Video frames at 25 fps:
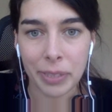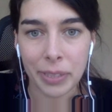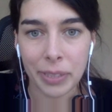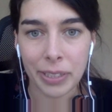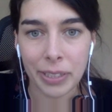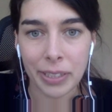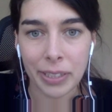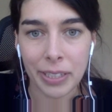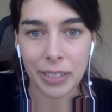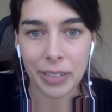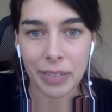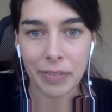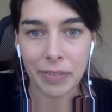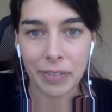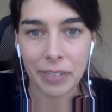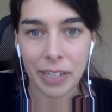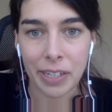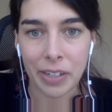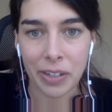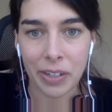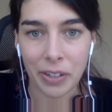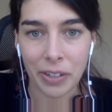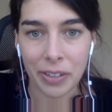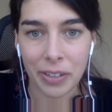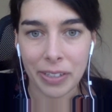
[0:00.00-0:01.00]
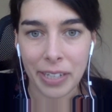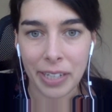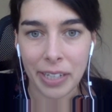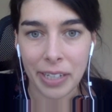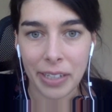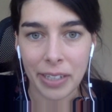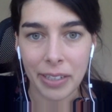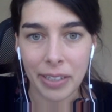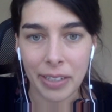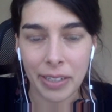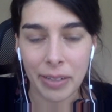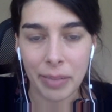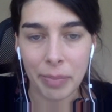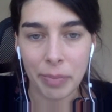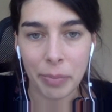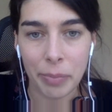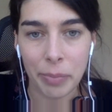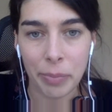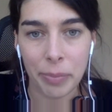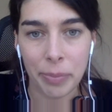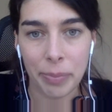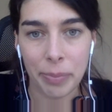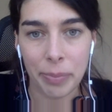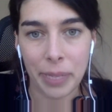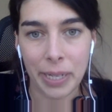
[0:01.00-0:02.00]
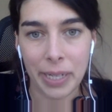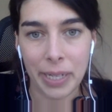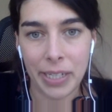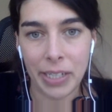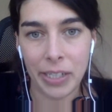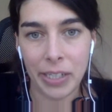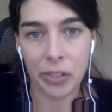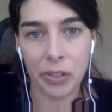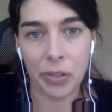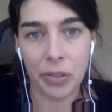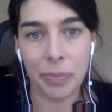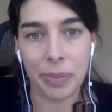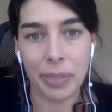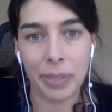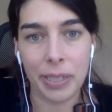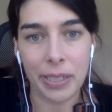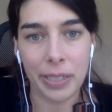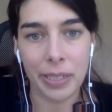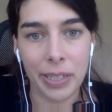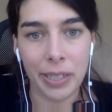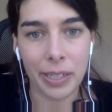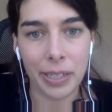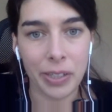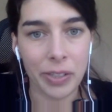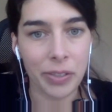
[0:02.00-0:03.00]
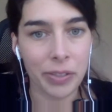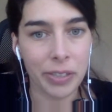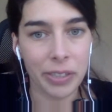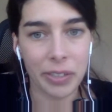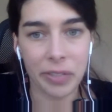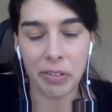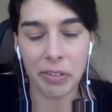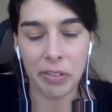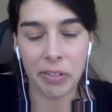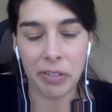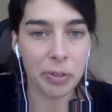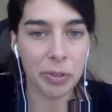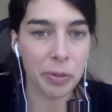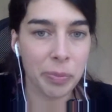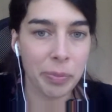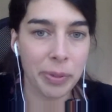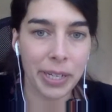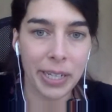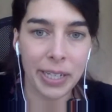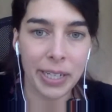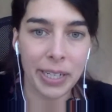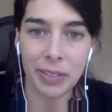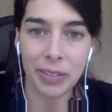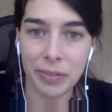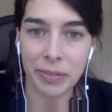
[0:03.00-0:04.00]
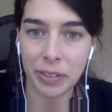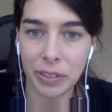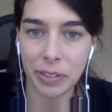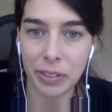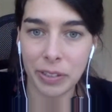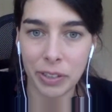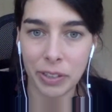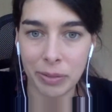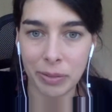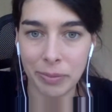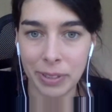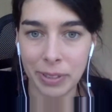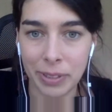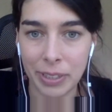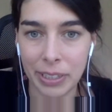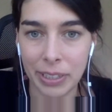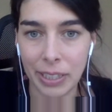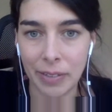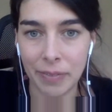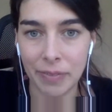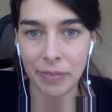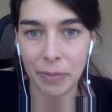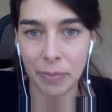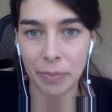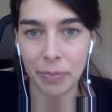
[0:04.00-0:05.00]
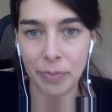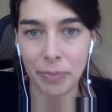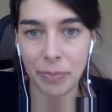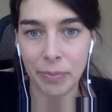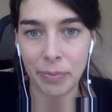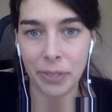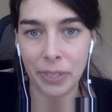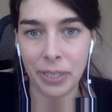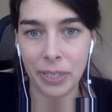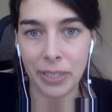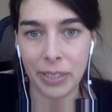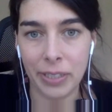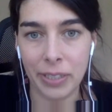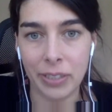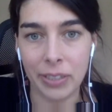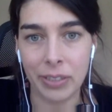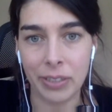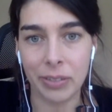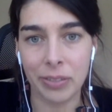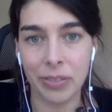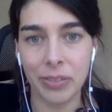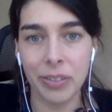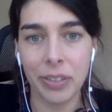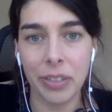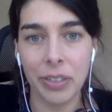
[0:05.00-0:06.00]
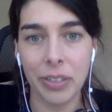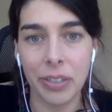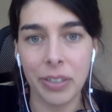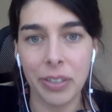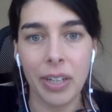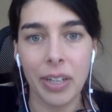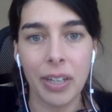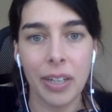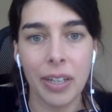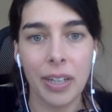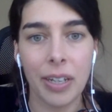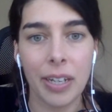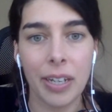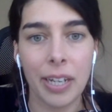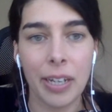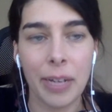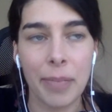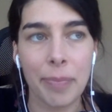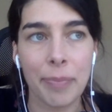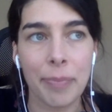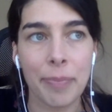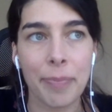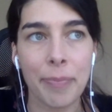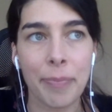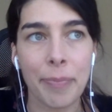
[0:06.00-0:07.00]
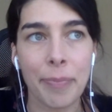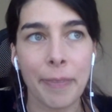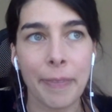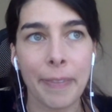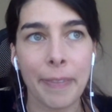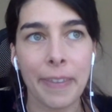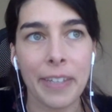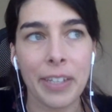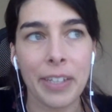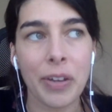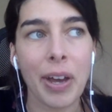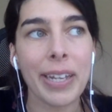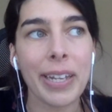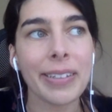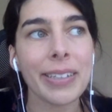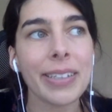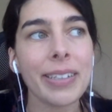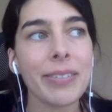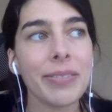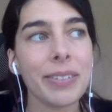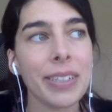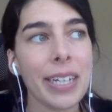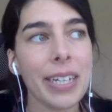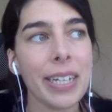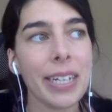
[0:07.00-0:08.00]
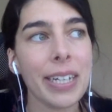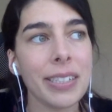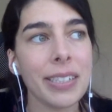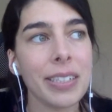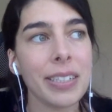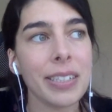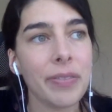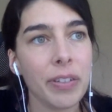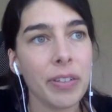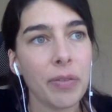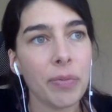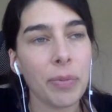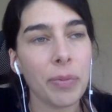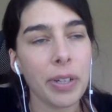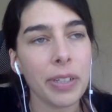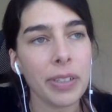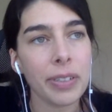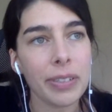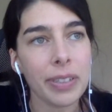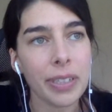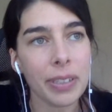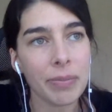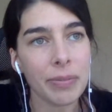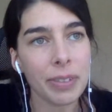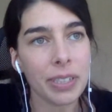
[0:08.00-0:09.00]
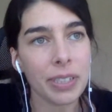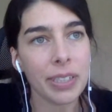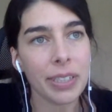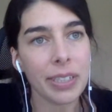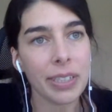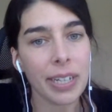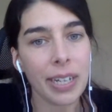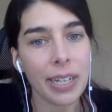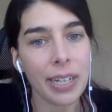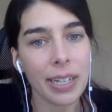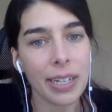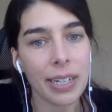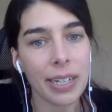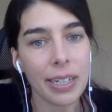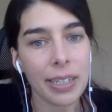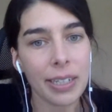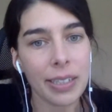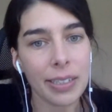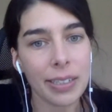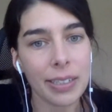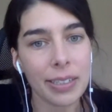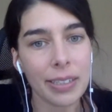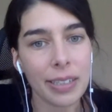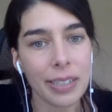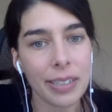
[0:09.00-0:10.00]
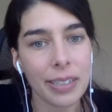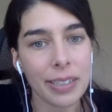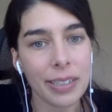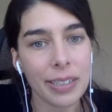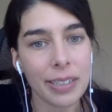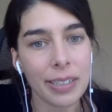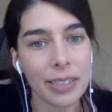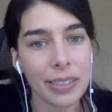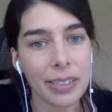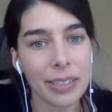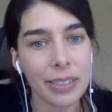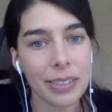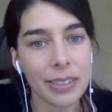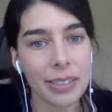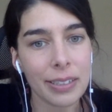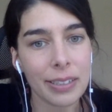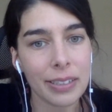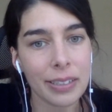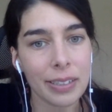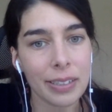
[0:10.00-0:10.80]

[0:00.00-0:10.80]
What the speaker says: and if they're not there, many European countries from Spain over to Germany have a real issue. So I think that's even one thing we can highlight, is that it's